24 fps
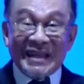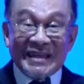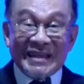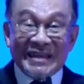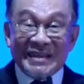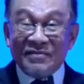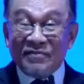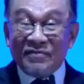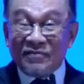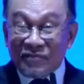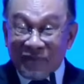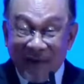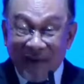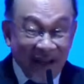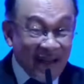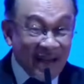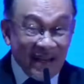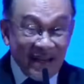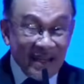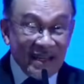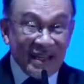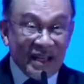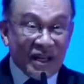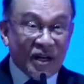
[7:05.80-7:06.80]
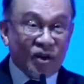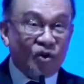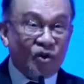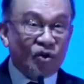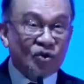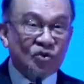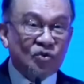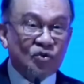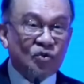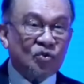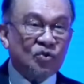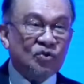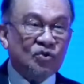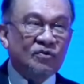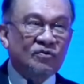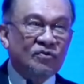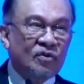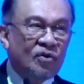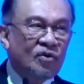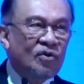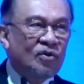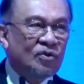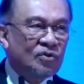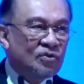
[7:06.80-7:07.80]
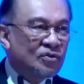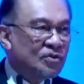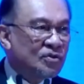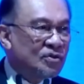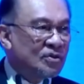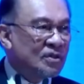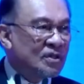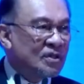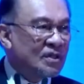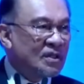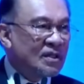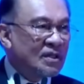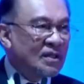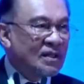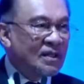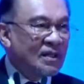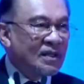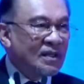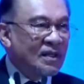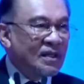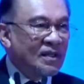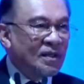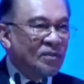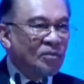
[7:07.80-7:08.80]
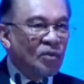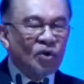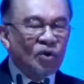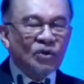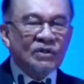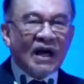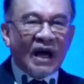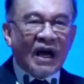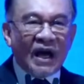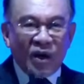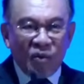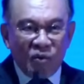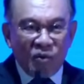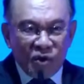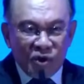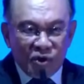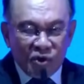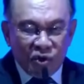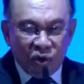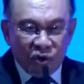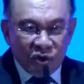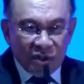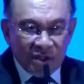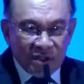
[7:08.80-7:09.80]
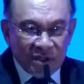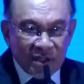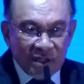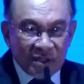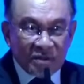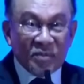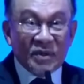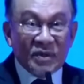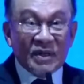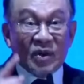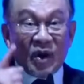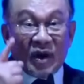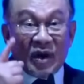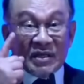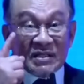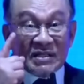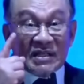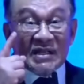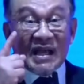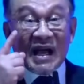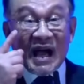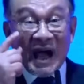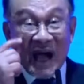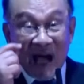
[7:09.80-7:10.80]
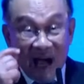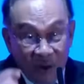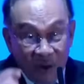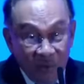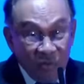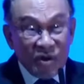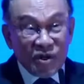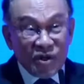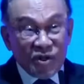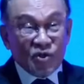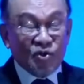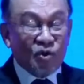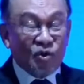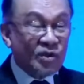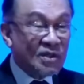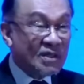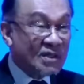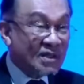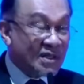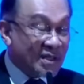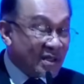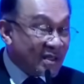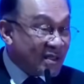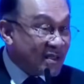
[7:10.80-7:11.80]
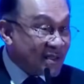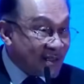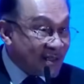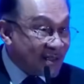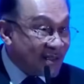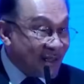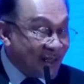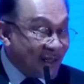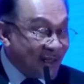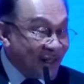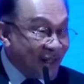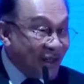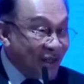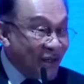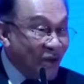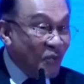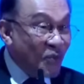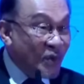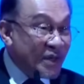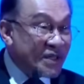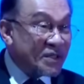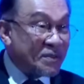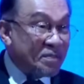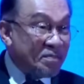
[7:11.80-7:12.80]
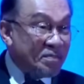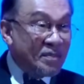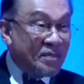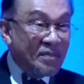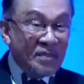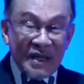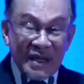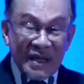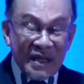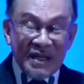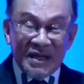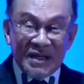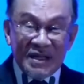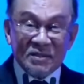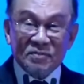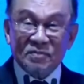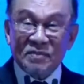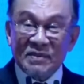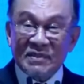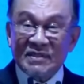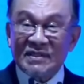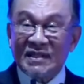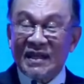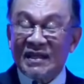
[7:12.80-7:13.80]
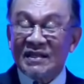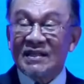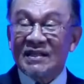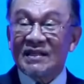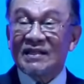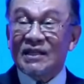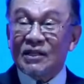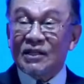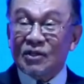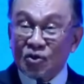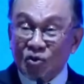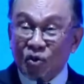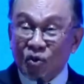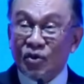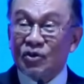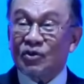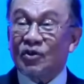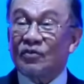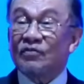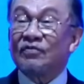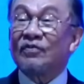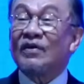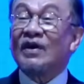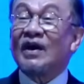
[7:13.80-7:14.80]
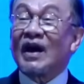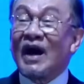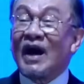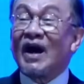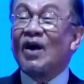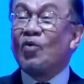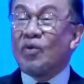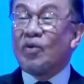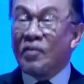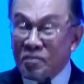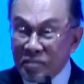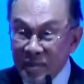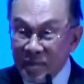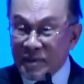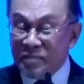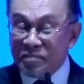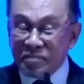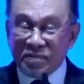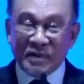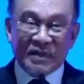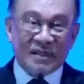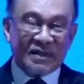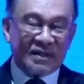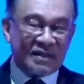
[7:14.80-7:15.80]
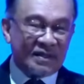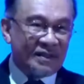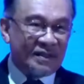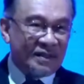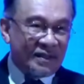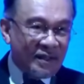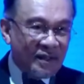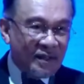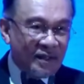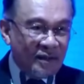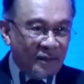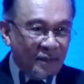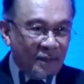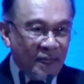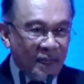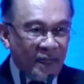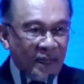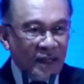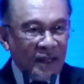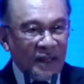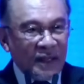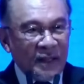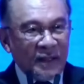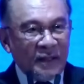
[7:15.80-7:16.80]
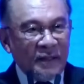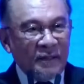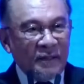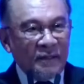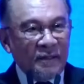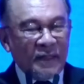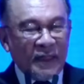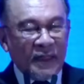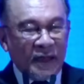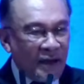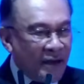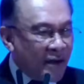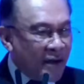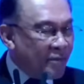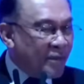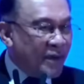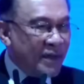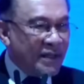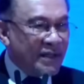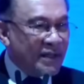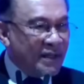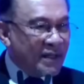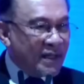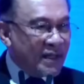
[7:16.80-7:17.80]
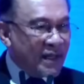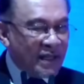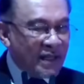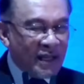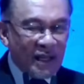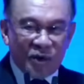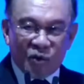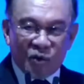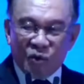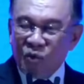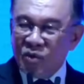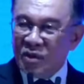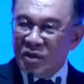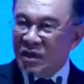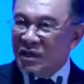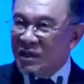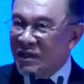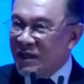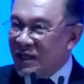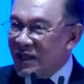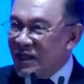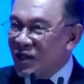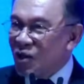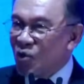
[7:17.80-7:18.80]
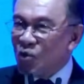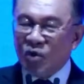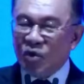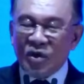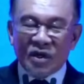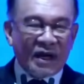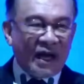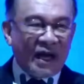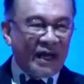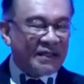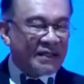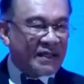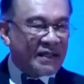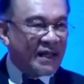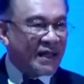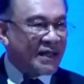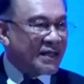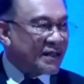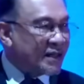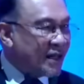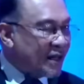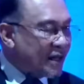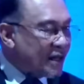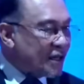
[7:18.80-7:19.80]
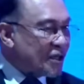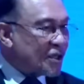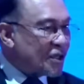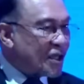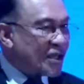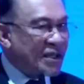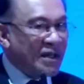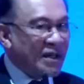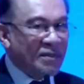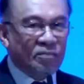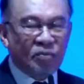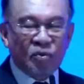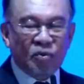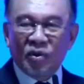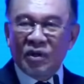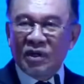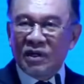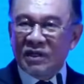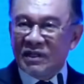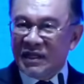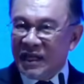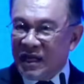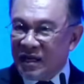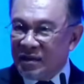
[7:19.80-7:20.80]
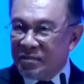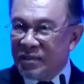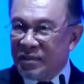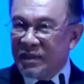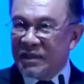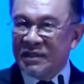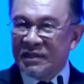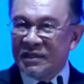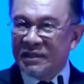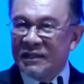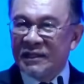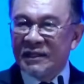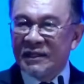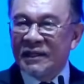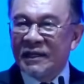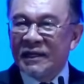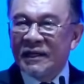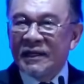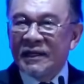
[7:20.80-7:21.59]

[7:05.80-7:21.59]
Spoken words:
a defining crossroads, of course. Because our choices, our choices, which means precisely the choice of our people. The urban and the rural heartland, the rich and the poor, the urban